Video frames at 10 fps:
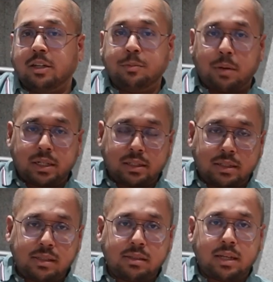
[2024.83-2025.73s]

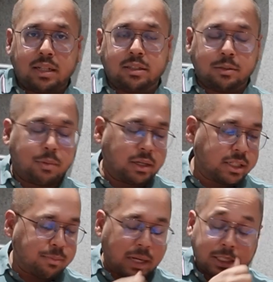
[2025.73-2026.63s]
third-party risk and
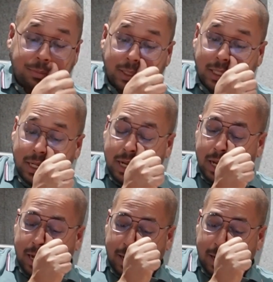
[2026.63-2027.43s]
third-party risk management.